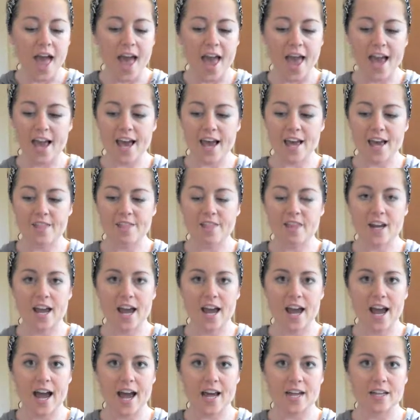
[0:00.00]
And then it
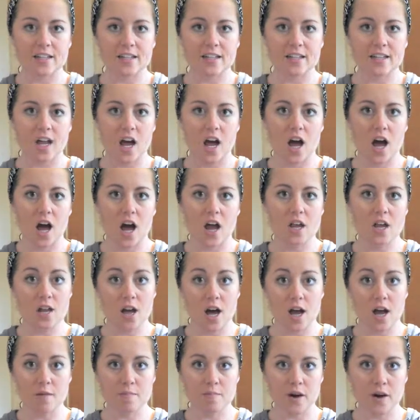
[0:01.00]
has a
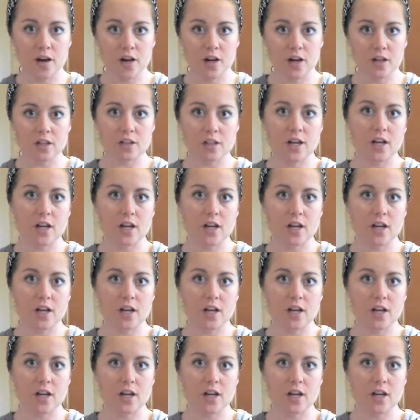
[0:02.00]
nut butter,